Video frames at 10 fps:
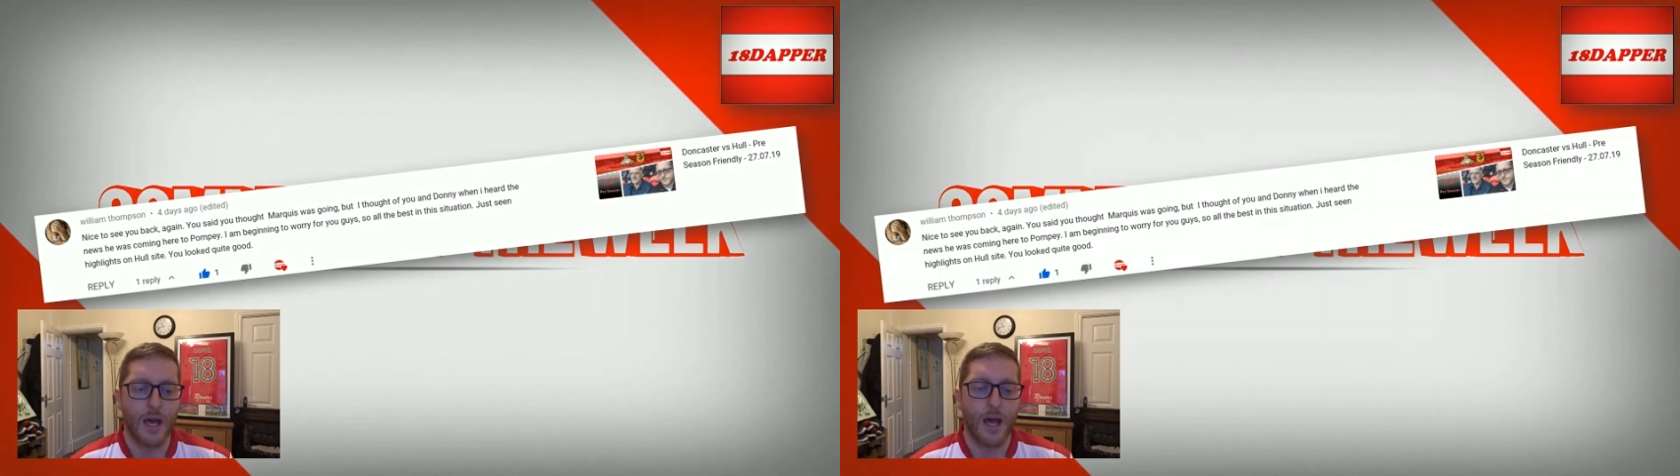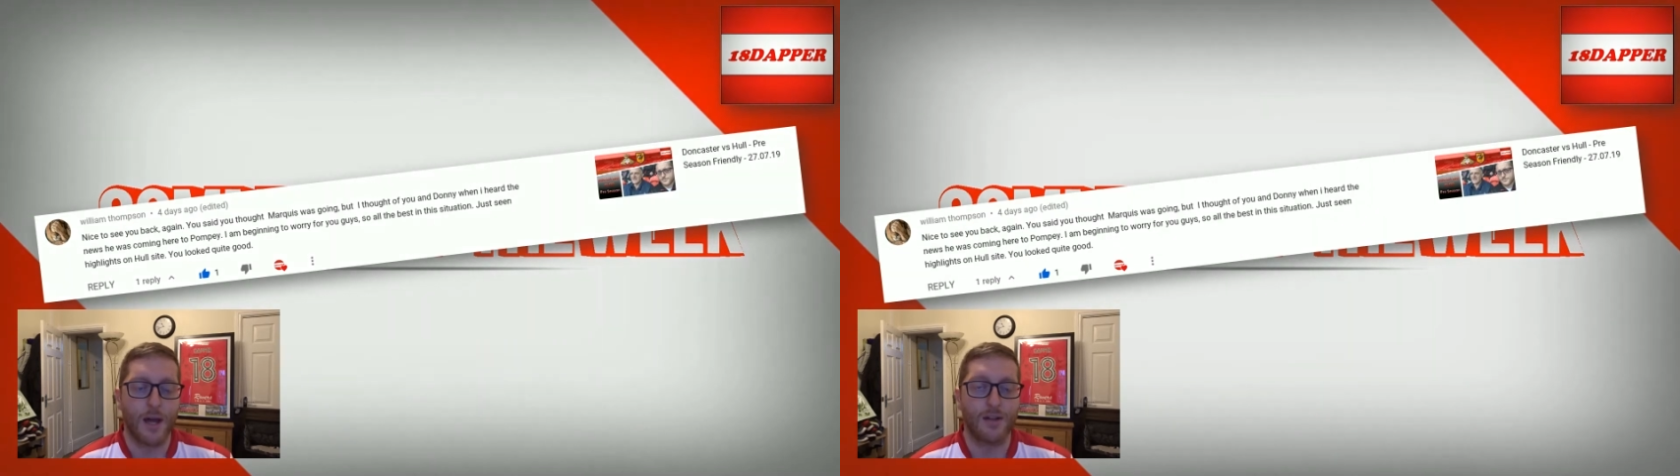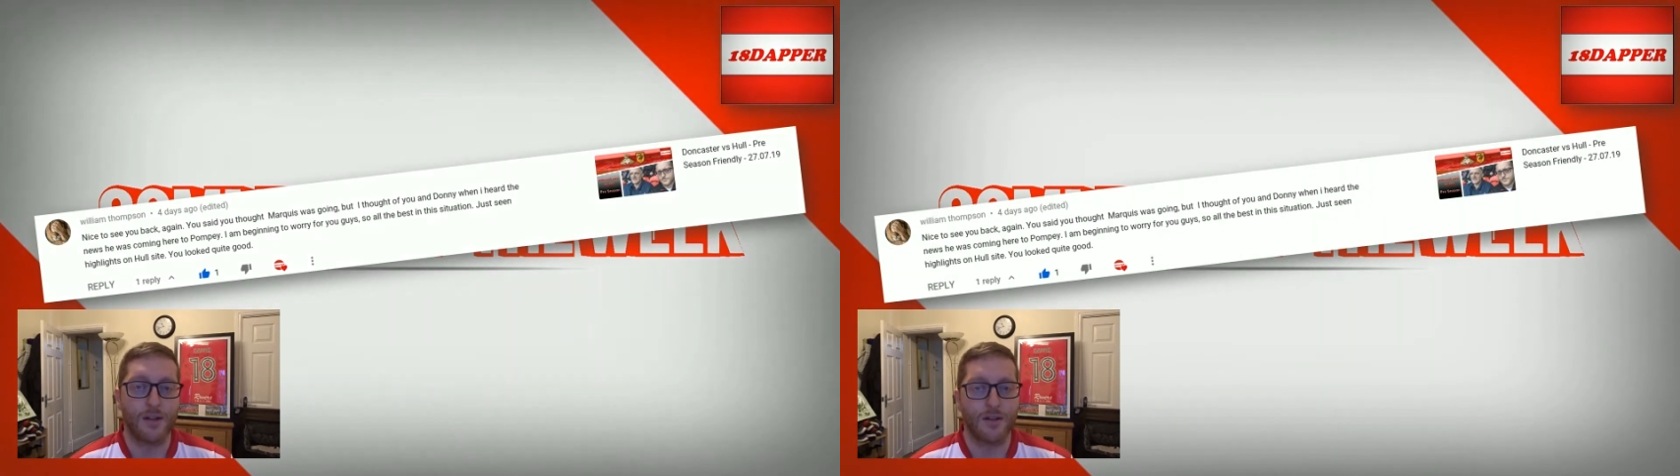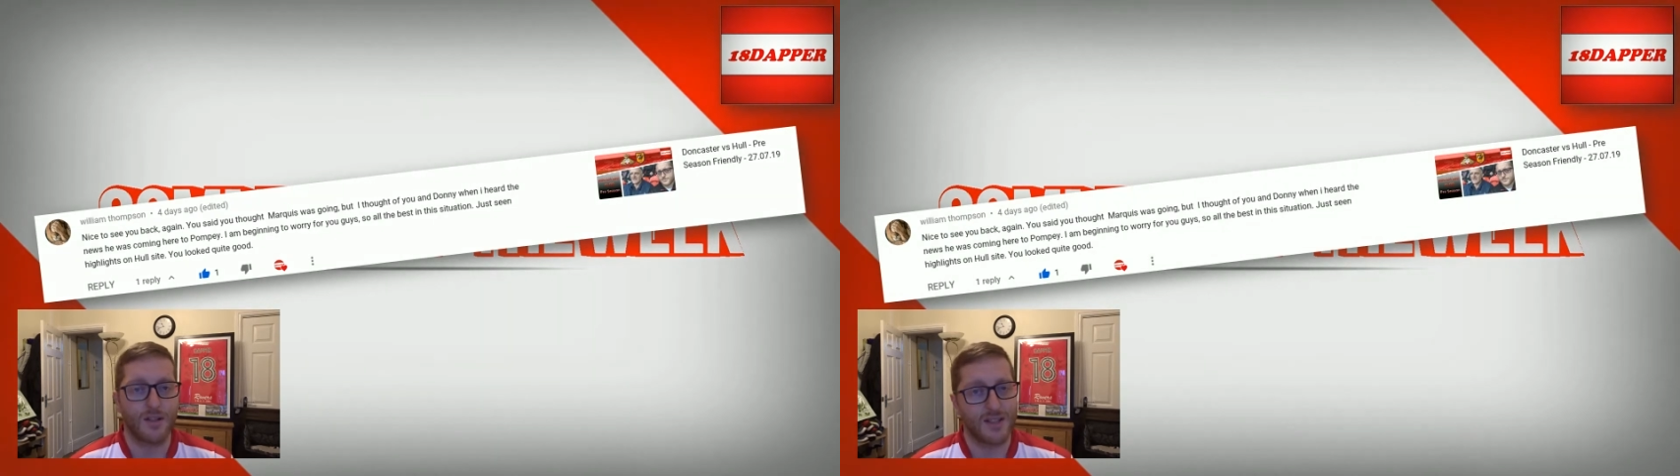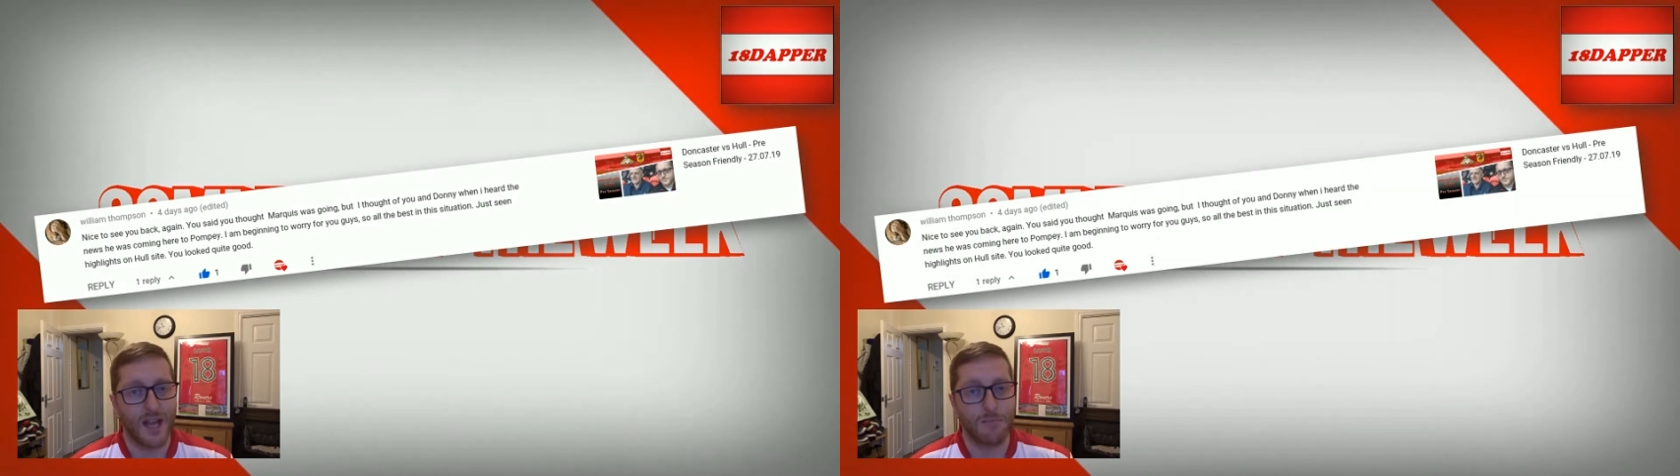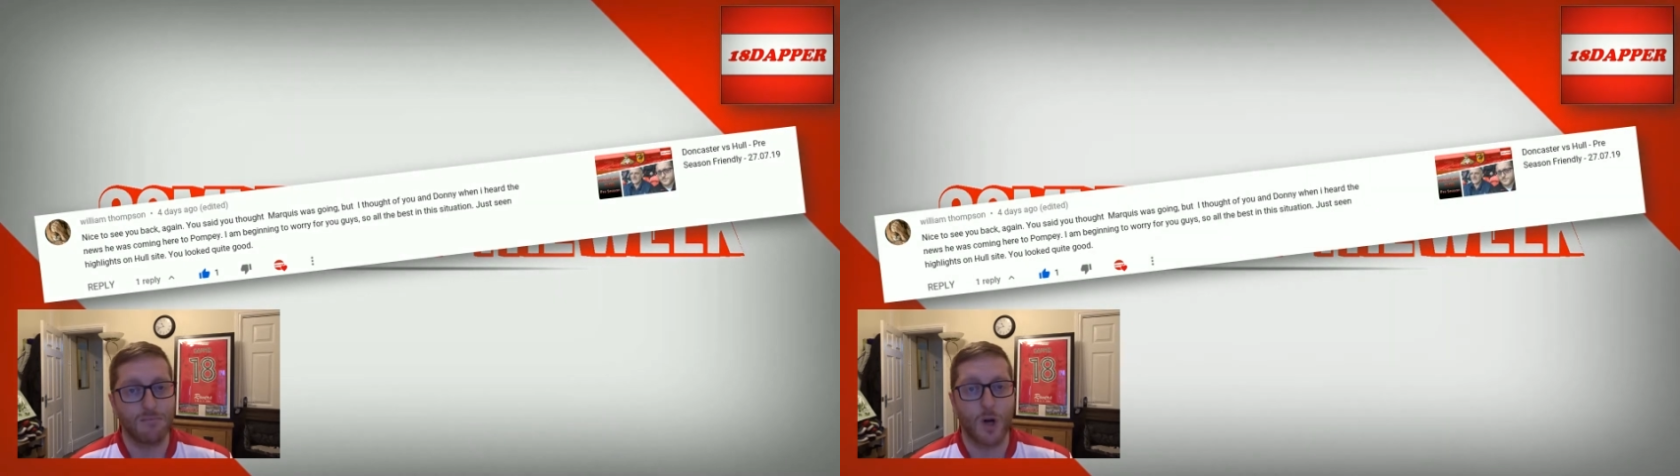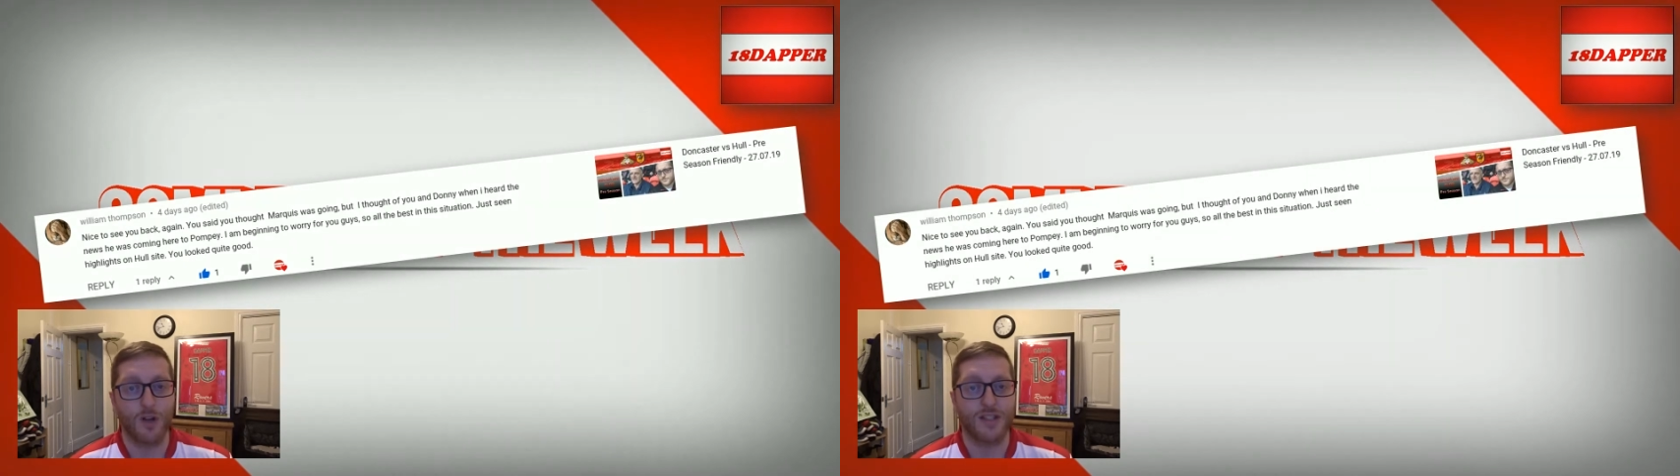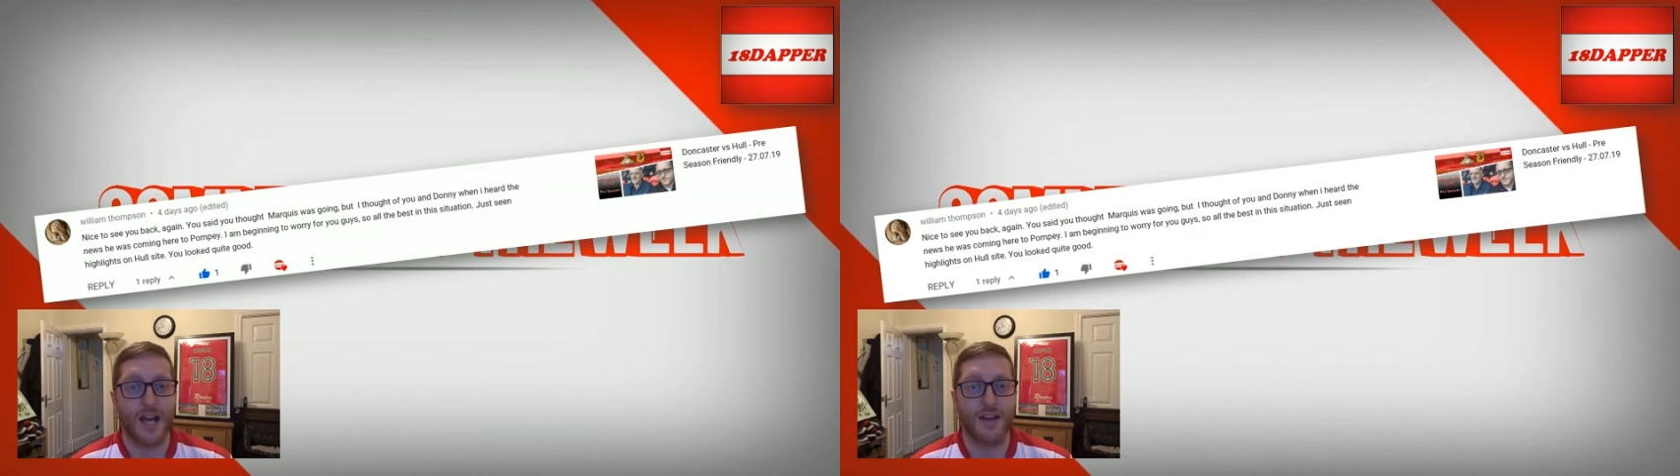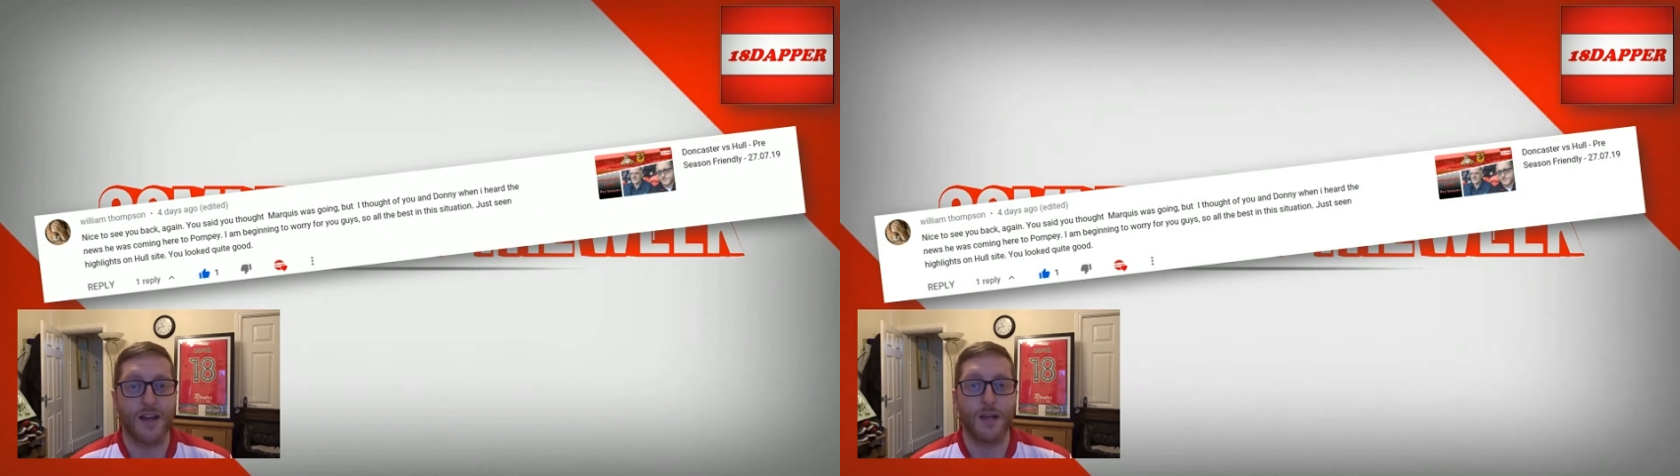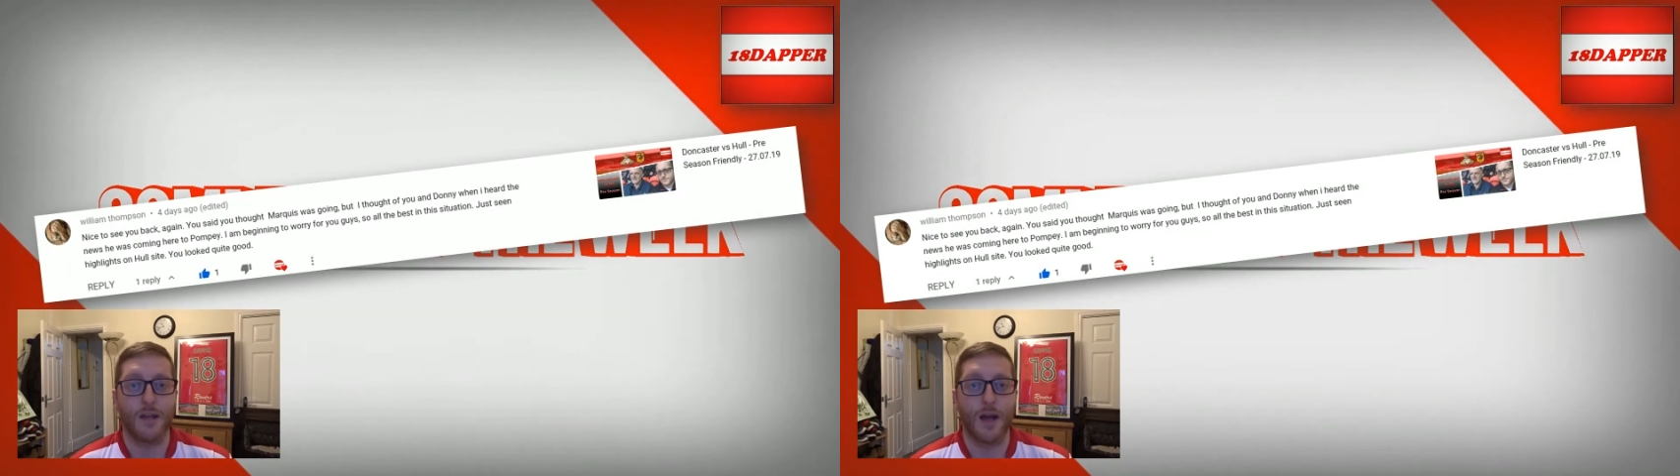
And the same on Saturday,